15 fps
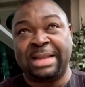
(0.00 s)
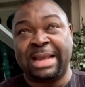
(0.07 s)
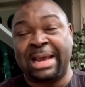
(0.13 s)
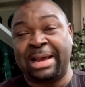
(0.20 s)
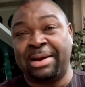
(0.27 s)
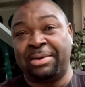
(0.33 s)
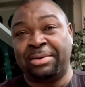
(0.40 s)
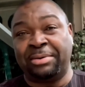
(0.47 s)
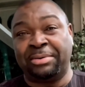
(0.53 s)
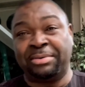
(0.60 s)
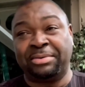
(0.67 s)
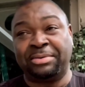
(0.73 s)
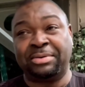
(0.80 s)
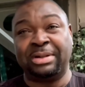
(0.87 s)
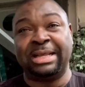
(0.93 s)
Now,
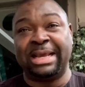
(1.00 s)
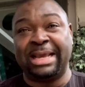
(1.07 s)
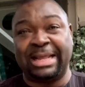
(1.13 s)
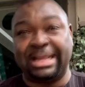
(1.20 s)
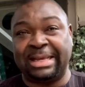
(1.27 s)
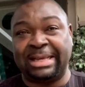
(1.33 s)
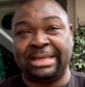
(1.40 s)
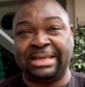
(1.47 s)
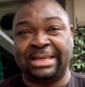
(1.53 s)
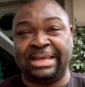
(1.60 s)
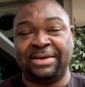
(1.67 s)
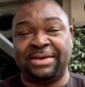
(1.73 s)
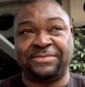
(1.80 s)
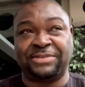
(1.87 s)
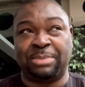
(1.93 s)
clearly,
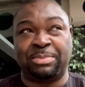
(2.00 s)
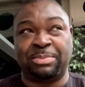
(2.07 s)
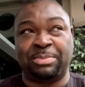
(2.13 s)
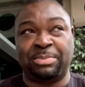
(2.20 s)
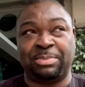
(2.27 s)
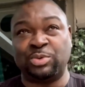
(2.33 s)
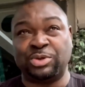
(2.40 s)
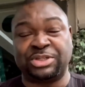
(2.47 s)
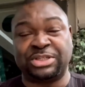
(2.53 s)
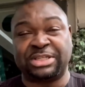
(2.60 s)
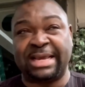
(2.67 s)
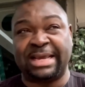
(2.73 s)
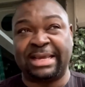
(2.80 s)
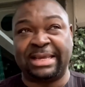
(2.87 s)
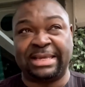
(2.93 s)
if somebody will
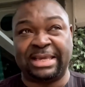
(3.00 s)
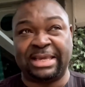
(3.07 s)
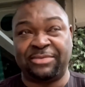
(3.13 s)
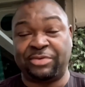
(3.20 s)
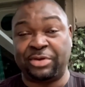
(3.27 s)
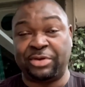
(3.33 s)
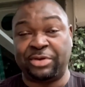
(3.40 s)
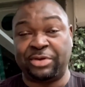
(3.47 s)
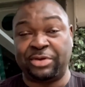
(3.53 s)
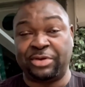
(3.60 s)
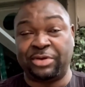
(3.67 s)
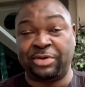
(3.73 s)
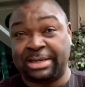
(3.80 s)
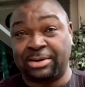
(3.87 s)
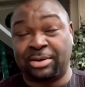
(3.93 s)
say, if it looks
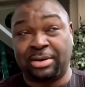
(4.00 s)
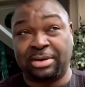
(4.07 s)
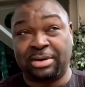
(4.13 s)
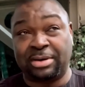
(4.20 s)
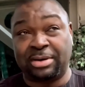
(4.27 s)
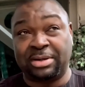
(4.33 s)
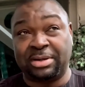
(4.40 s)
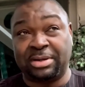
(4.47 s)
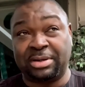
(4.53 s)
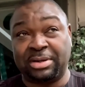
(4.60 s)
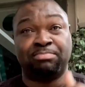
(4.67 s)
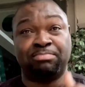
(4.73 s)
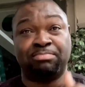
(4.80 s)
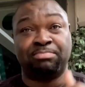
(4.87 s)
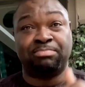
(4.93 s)
like a dog, if it
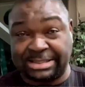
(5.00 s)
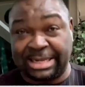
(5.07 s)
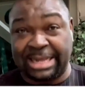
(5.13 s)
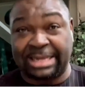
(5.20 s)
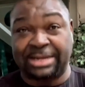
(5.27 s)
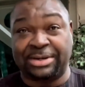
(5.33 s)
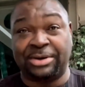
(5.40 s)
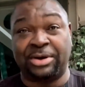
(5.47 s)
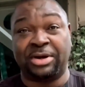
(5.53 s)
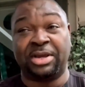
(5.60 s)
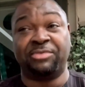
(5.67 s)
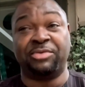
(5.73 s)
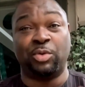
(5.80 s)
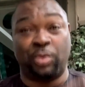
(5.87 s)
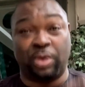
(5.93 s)
barks like a dog,
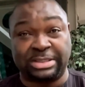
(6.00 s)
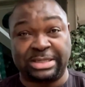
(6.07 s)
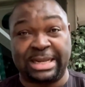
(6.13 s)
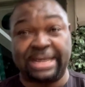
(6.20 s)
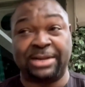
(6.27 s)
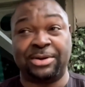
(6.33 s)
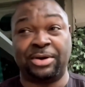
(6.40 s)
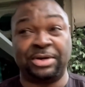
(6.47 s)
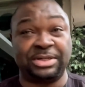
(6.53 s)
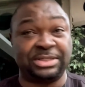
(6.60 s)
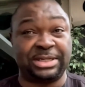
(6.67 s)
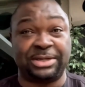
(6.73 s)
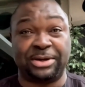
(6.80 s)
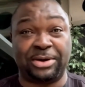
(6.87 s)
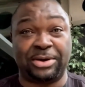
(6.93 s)
if it walks like a dog,
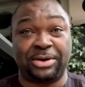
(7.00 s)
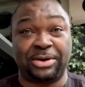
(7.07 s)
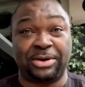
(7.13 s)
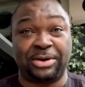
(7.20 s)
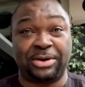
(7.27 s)
it's a dog.